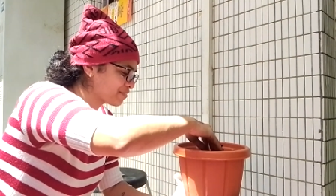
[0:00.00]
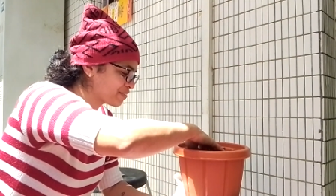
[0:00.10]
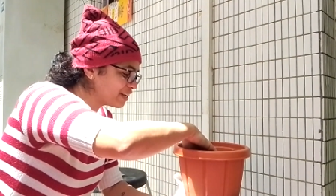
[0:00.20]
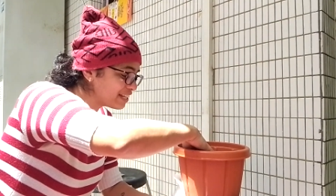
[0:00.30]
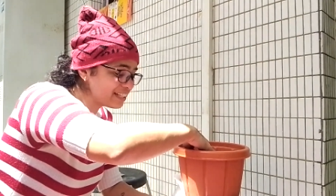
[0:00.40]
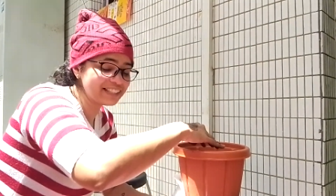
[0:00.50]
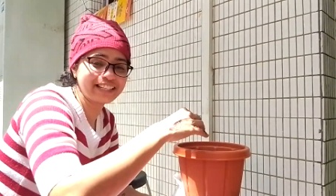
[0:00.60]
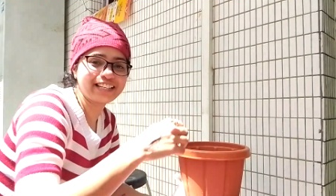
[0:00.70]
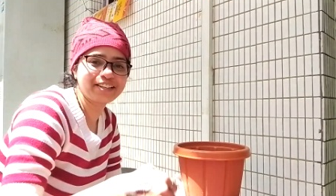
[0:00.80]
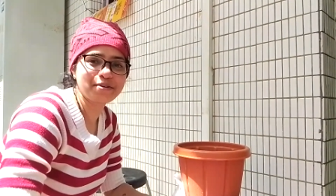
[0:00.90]
fill
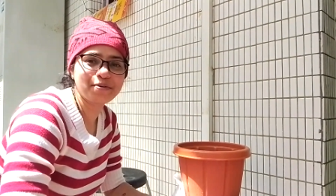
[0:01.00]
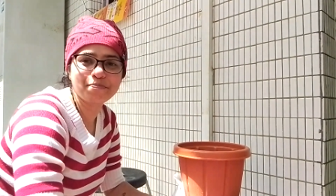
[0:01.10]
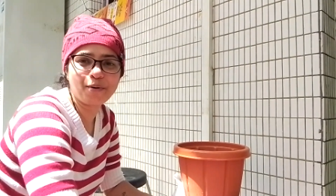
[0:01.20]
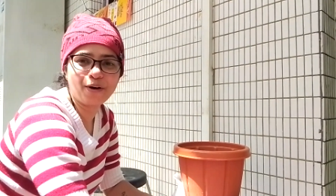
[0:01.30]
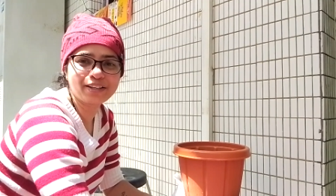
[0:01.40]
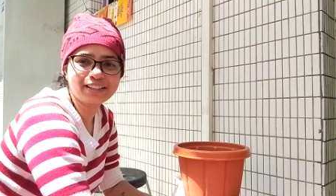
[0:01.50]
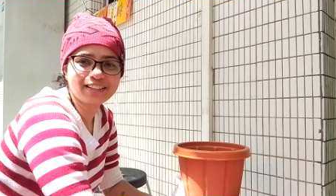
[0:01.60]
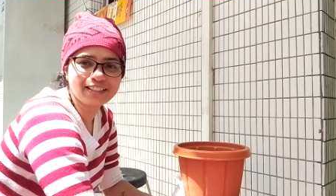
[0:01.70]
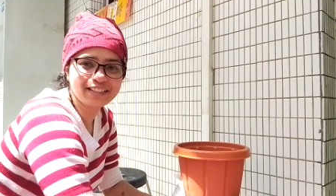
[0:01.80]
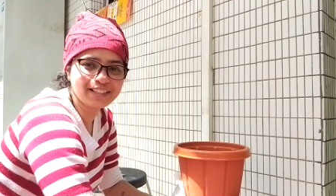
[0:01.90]
the pot,
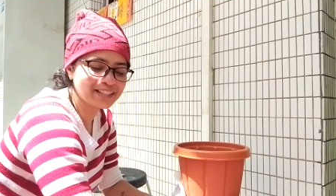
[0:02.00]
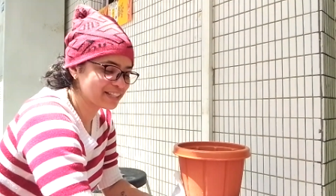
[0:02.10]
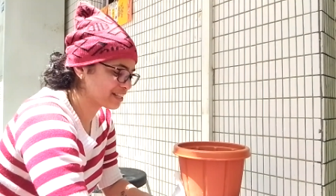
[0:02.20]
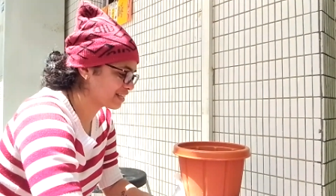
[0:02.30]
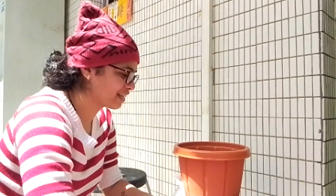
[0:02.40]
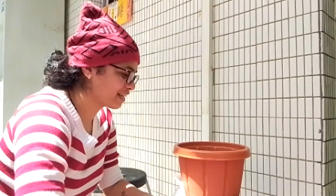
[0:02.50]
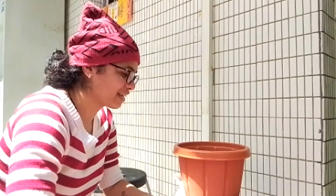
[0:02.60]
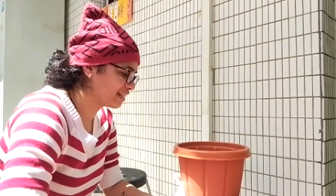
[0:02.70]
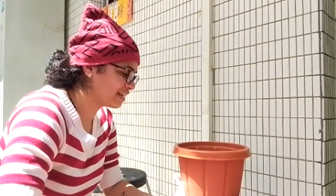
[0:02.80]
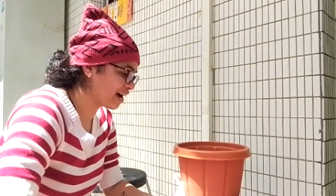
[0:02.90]

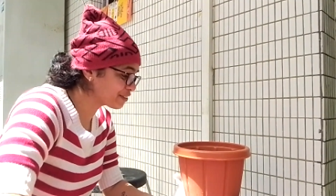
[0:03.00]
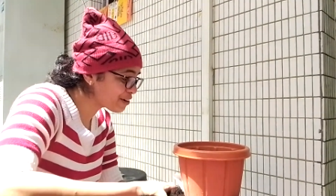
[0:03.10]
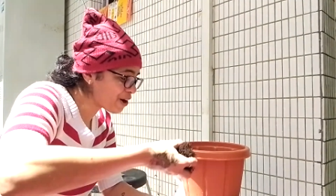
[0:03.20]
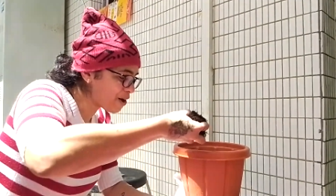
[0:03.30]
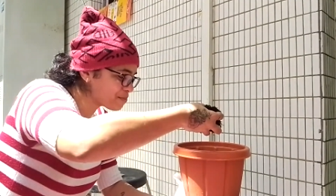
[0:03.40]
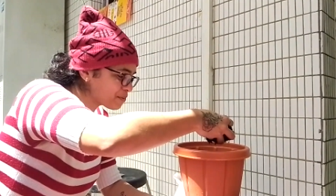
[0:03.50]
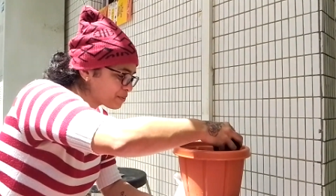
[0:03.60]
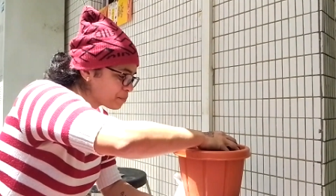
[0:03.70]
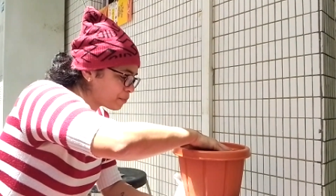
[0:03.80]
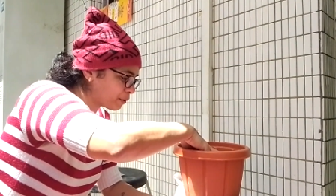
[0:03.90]
the other half of
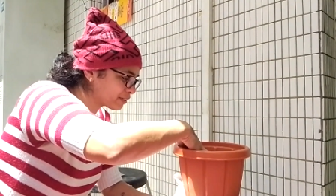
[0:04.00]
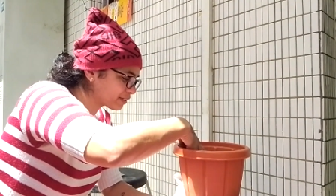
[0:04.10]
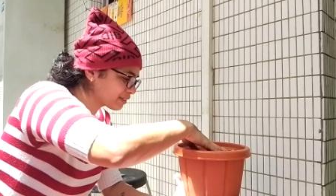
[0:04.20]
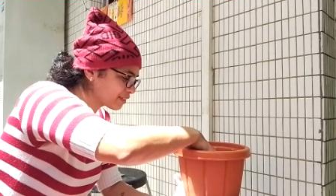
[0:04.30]
the pot,